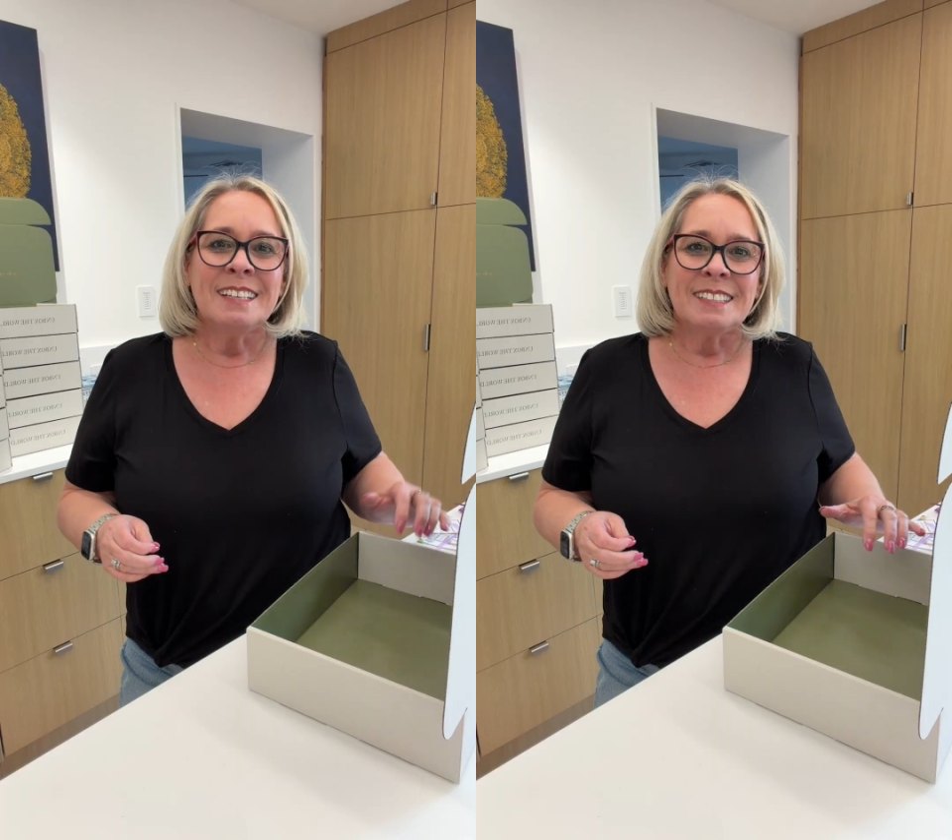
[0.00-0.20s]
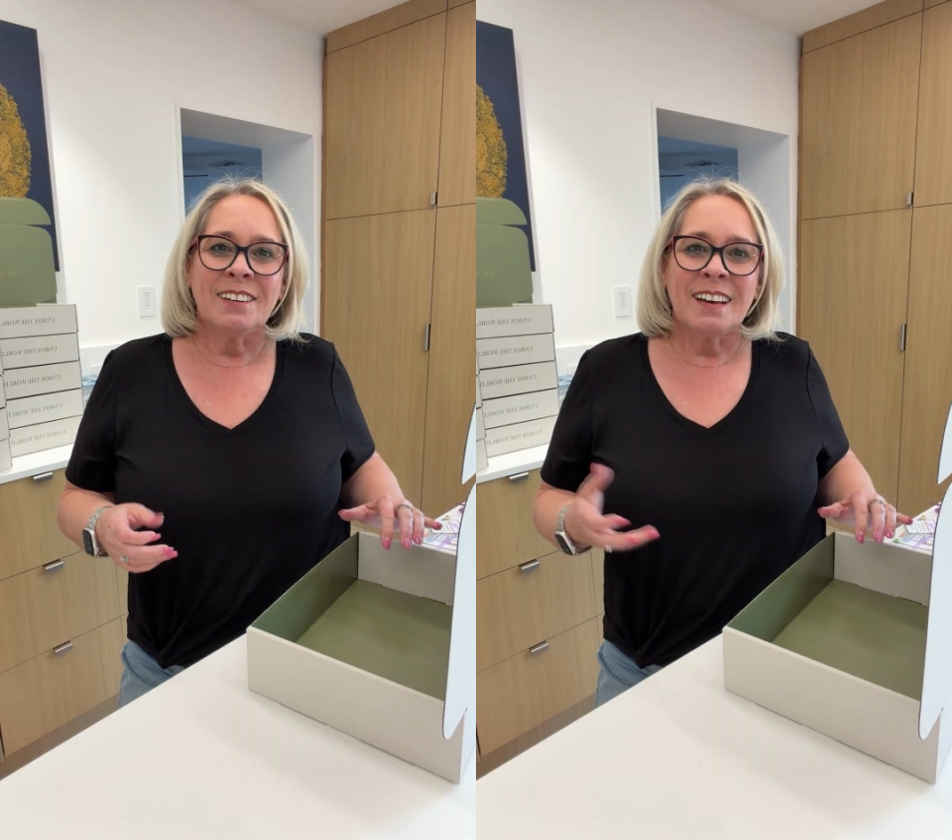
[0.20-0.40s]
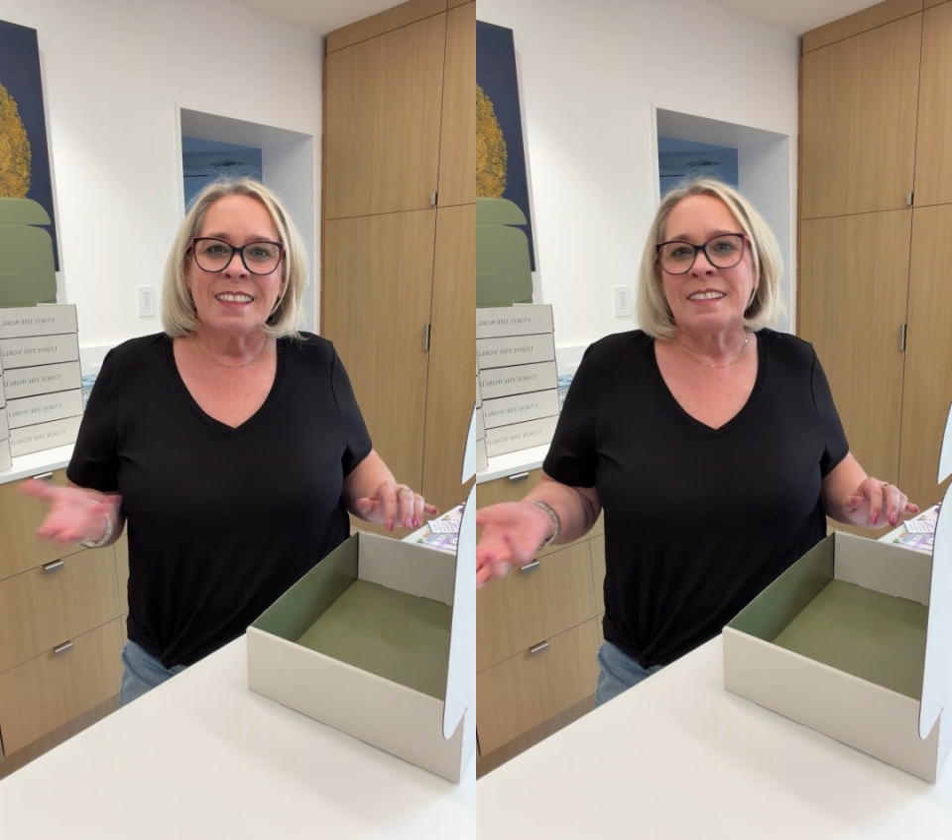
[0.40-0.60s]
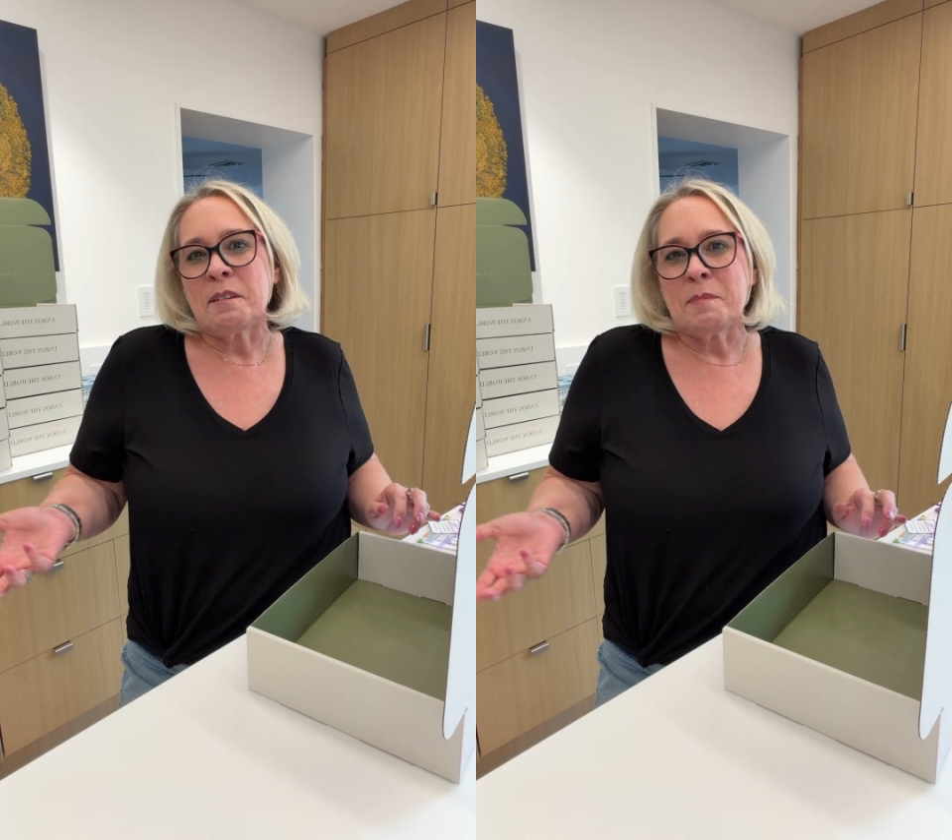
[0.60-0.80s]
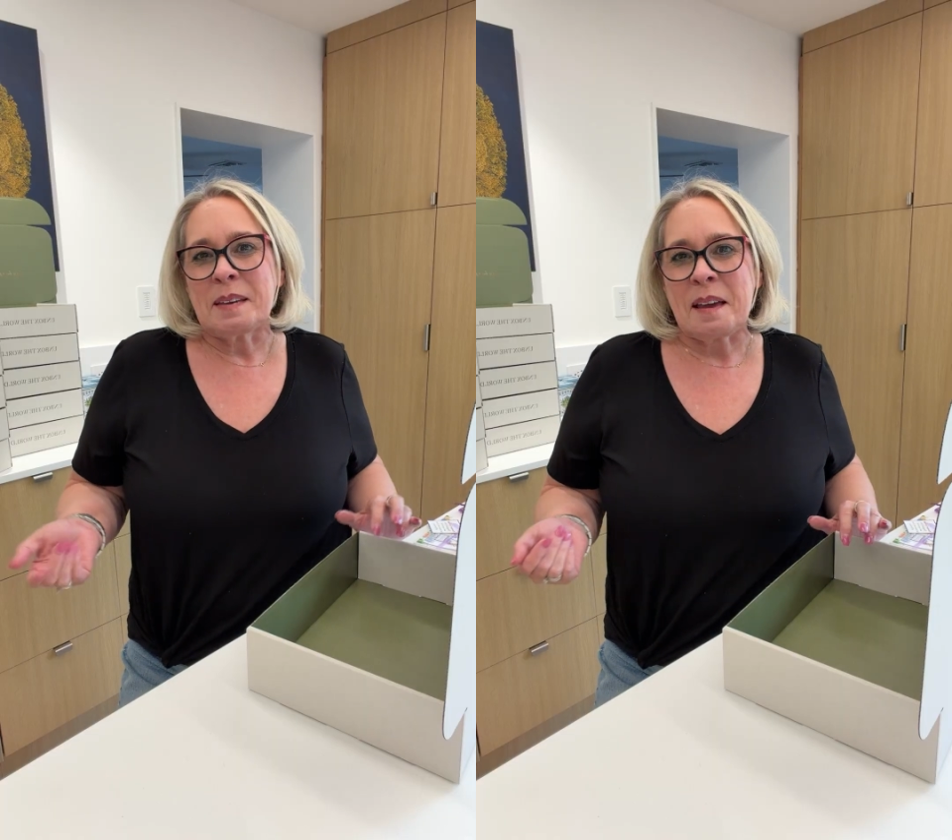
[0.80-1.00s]
So I thought that
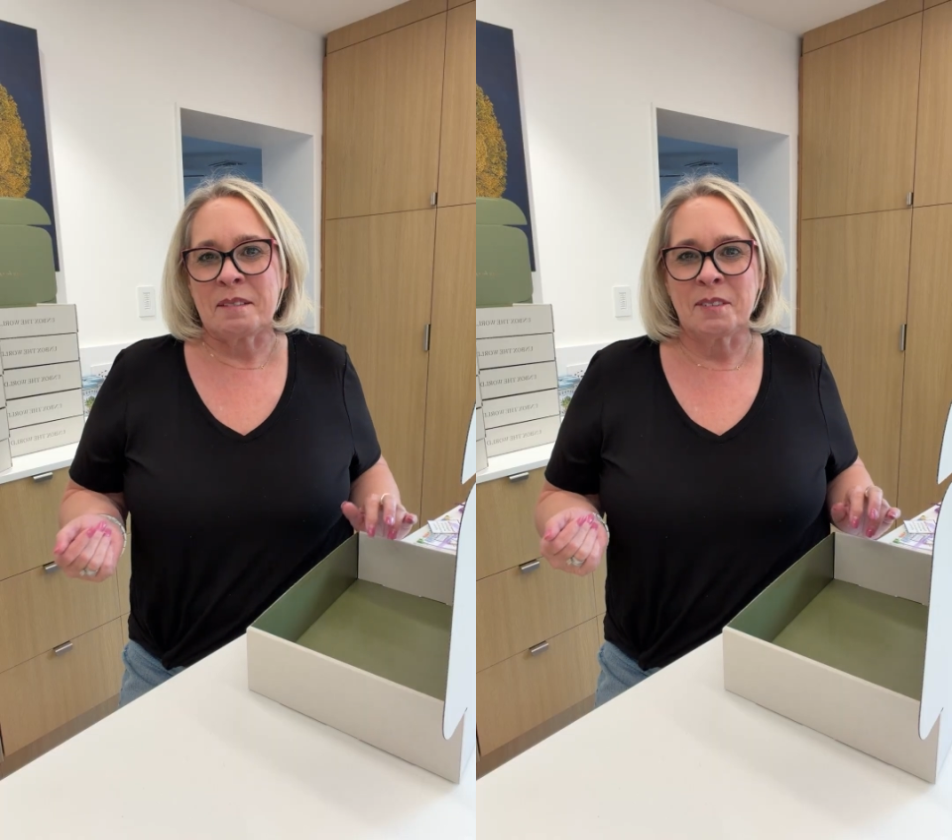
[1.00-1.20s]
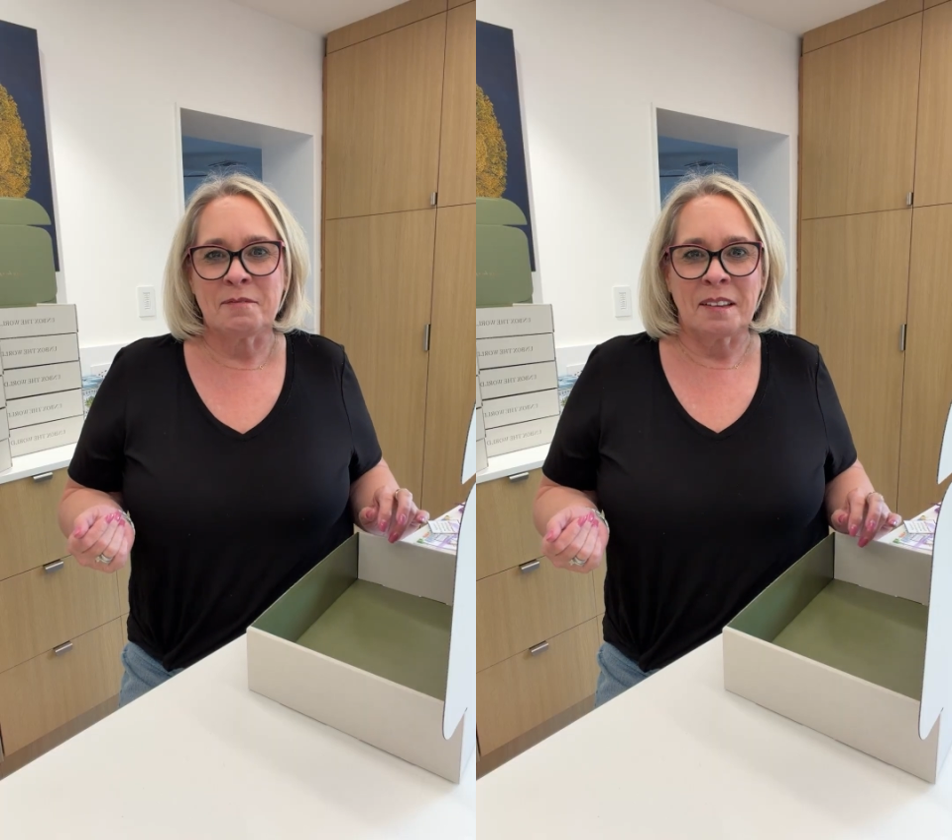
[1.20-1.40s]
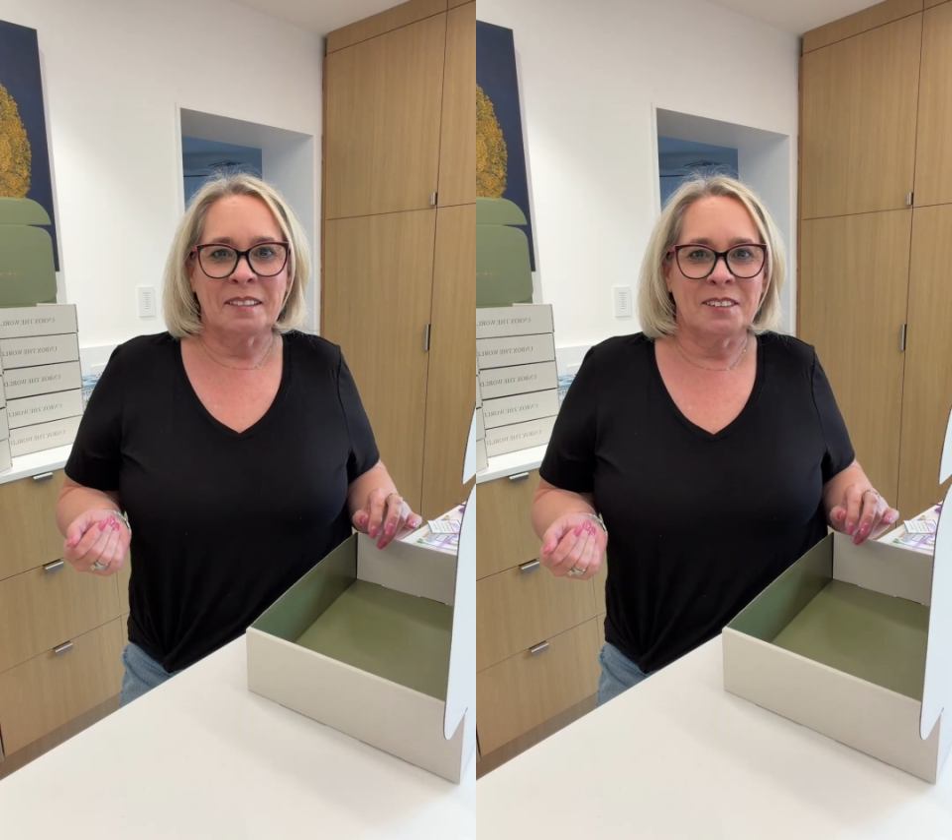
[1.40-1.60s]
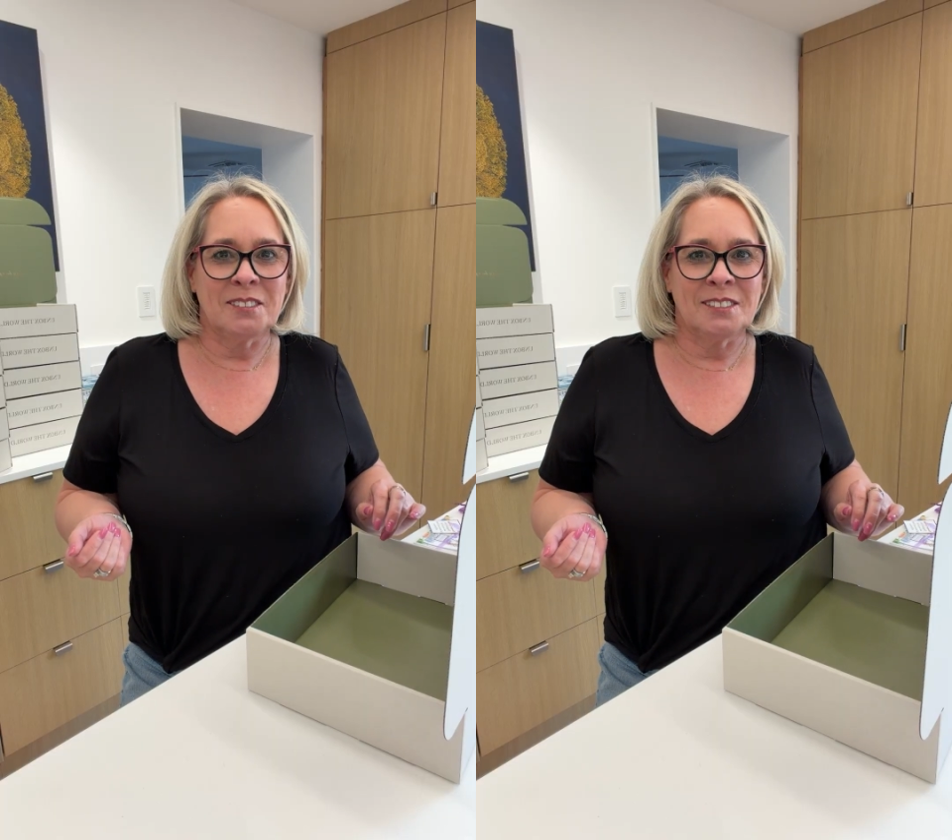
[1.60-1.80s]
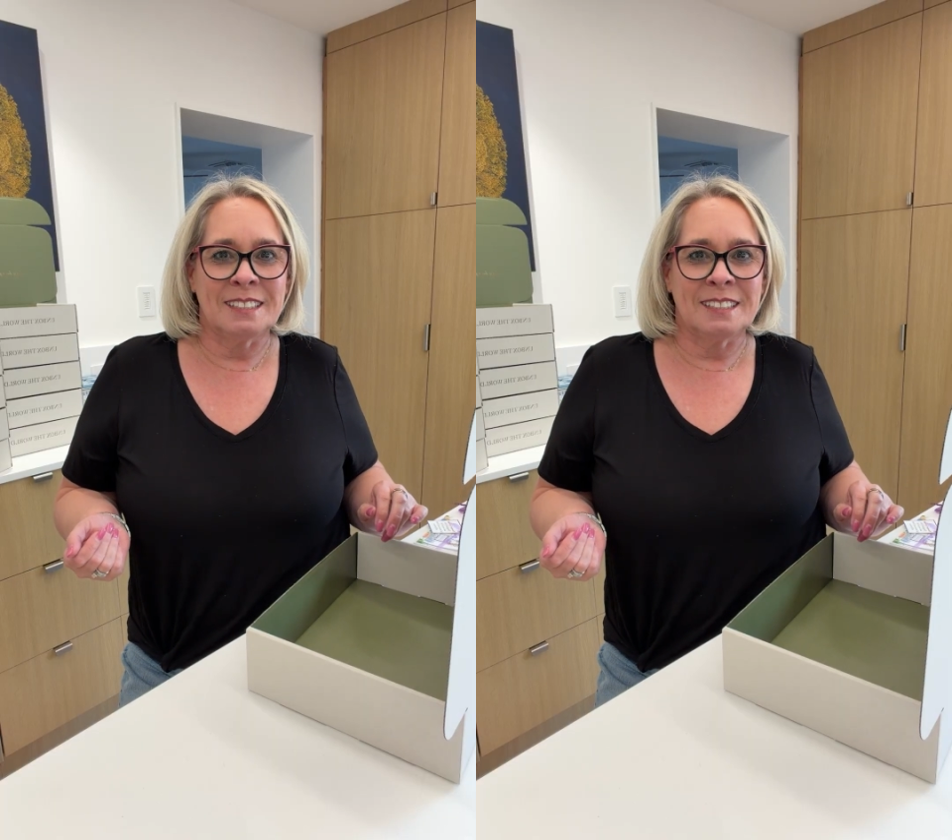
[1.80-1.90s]
would be kind of a fun little